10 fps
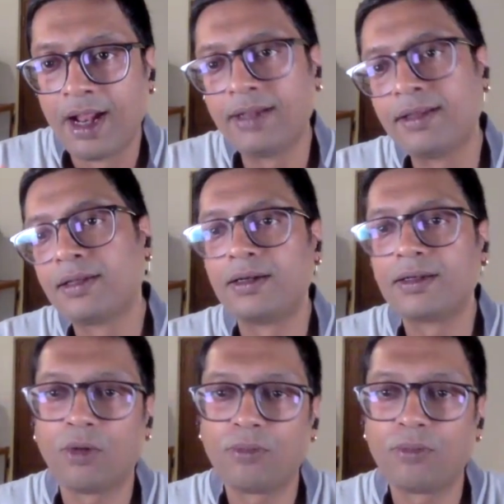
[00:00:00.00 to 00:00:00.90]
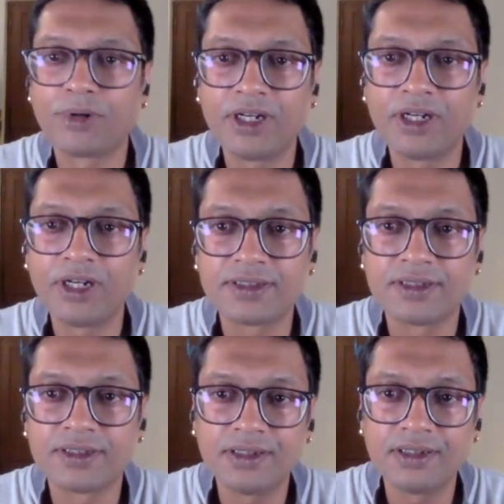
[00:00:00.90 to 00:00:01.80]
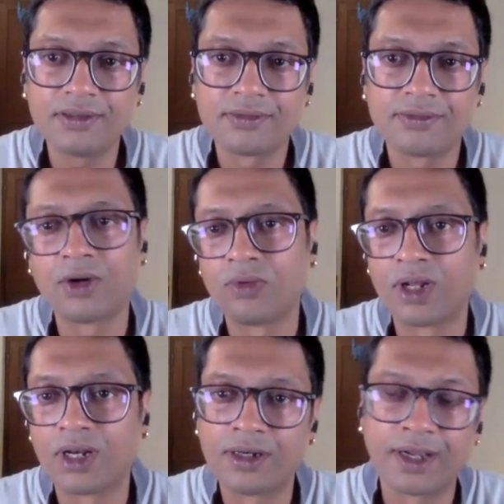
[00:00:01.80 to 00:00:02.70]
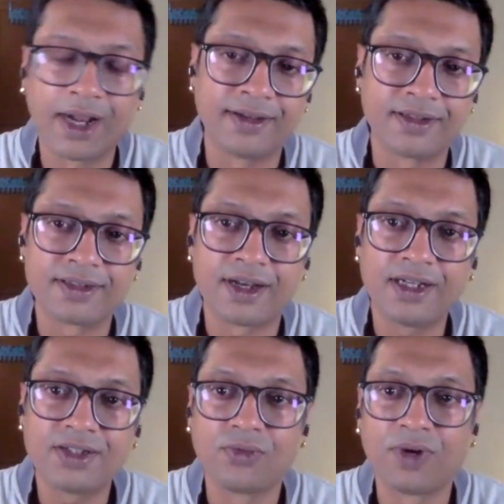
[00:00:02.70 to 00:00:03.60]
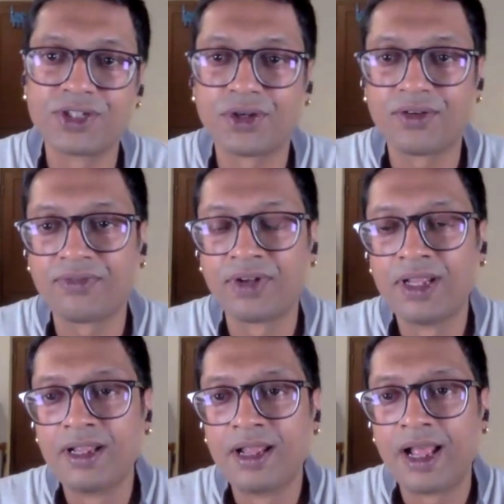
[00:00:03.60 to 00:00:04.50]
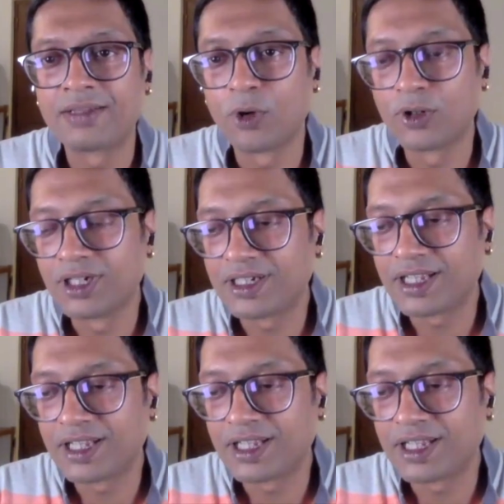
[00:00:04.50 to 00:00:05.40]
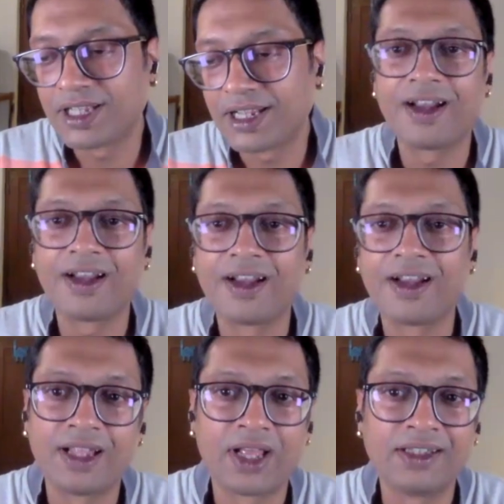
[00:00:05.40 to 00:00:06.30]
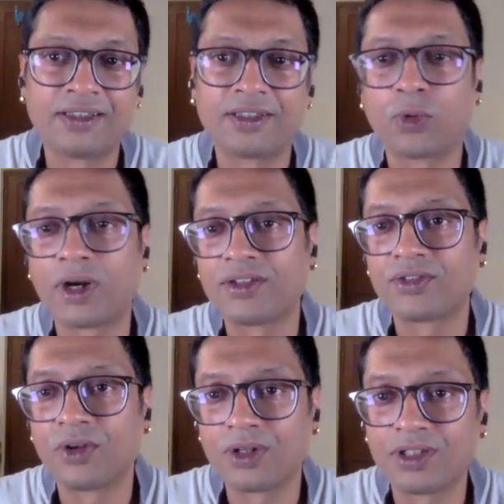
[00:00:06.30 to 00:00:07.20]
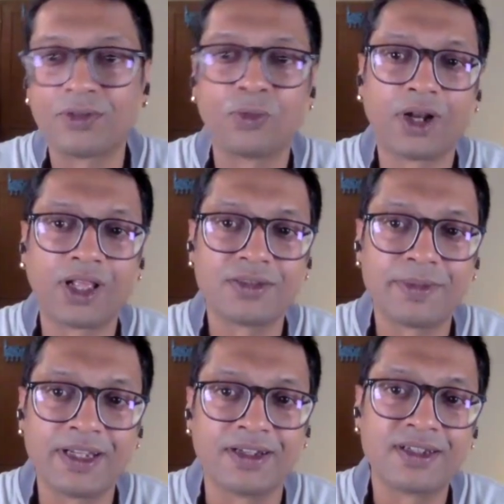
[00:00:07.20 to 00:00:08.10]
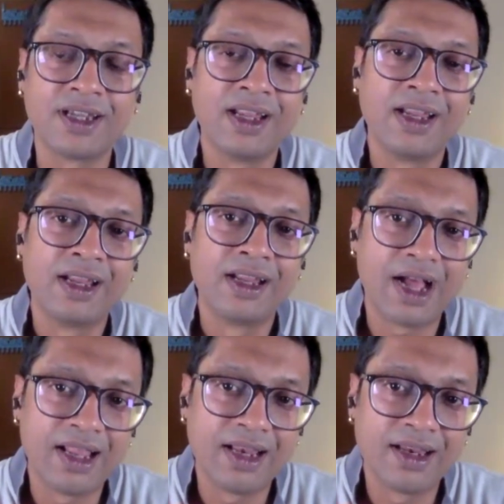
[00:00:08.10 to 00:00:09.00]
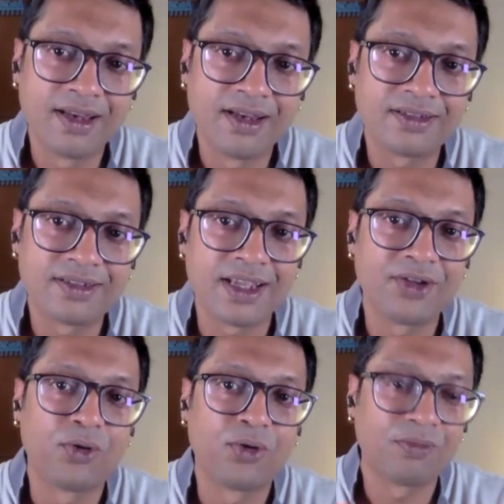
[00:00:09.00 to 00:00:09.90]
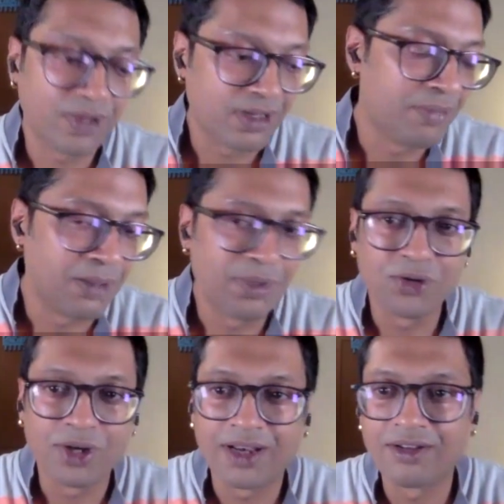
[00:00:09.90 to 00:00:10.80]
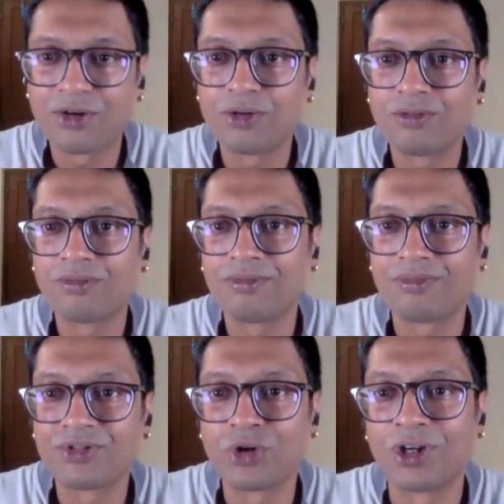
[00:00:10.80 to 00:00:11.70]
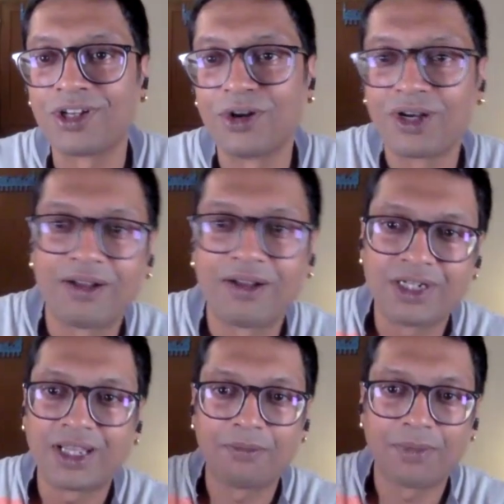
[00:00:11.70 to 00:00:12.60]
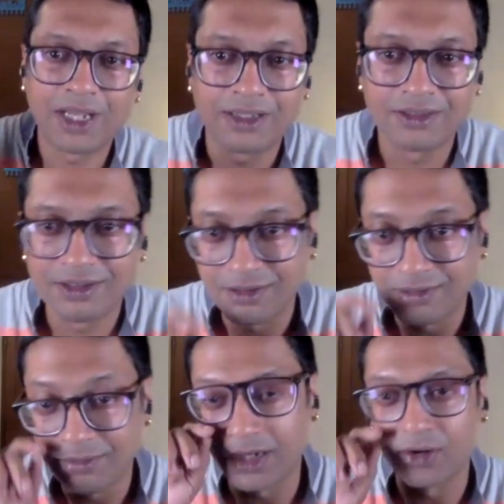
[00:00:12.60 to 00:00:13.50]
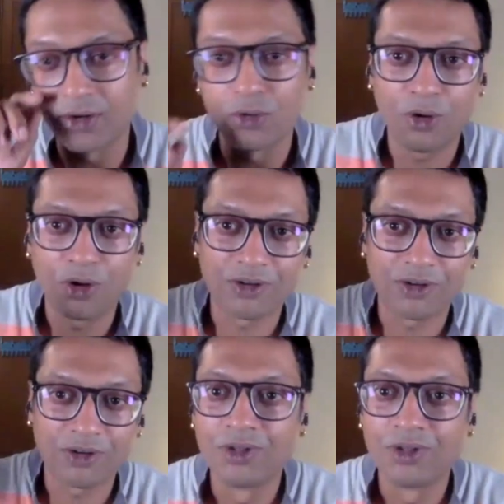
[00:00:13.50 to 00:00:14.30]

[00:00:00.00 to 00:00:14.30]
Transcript: And the third component is the one-to-one guidance, right? So once you've explored the territory and you say that this is what I saw, this is what I experienced, I'll say, maybe you can, shorten your travel time by taking the metro, or,